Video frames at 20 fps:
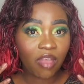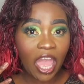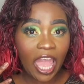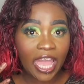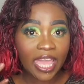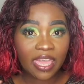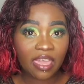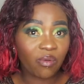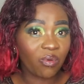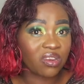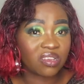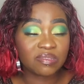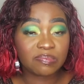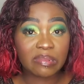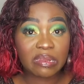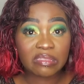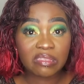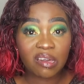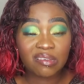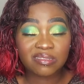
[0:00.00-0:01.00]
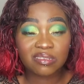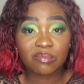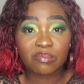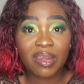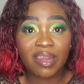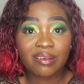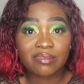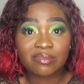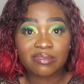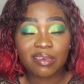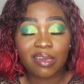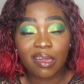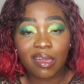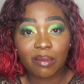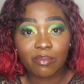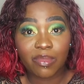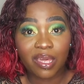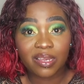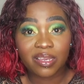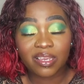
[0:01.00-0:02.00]
I want to spend $1,000,
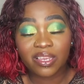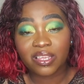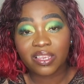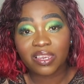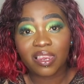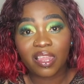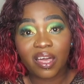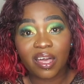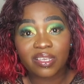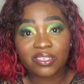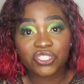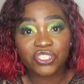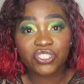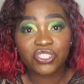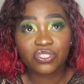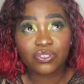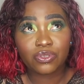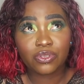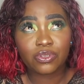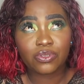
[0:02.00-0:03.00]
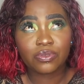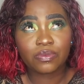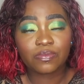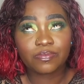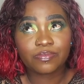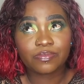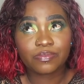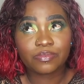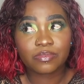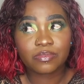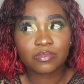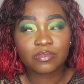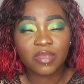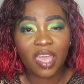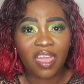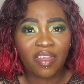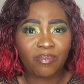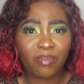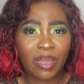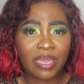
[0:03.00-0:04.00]
I'm that lash,
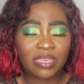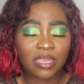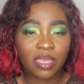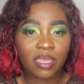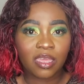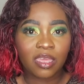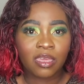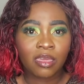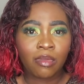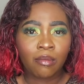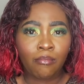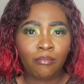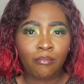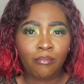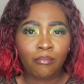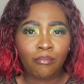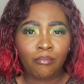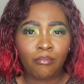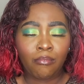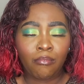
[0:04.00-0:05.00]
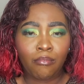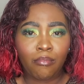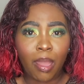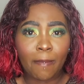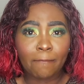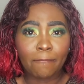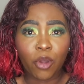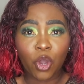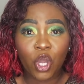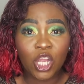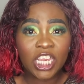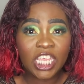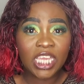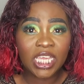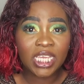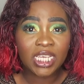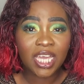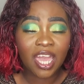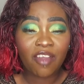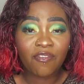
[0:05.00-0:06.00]
I have money, I'm
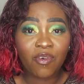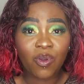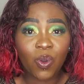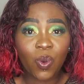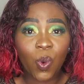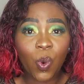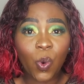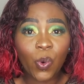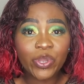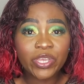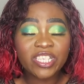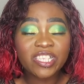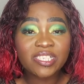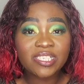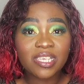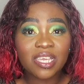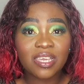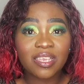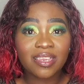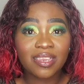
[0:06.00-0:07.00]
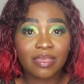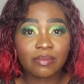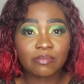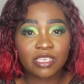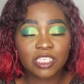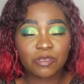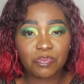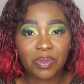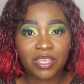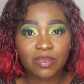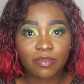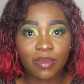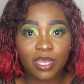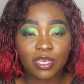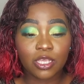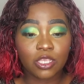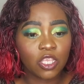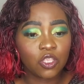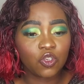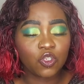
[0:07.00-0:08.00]
balling, I have a coin, let me spend
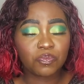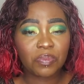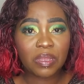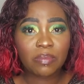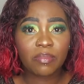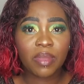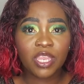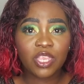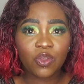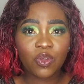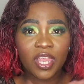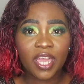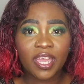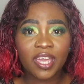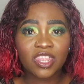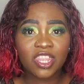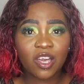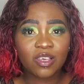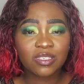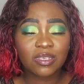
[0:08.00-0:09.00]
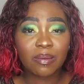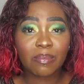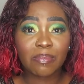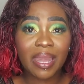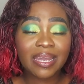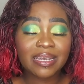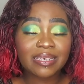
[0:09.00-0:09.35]
money. Then you spend money on like $1,000.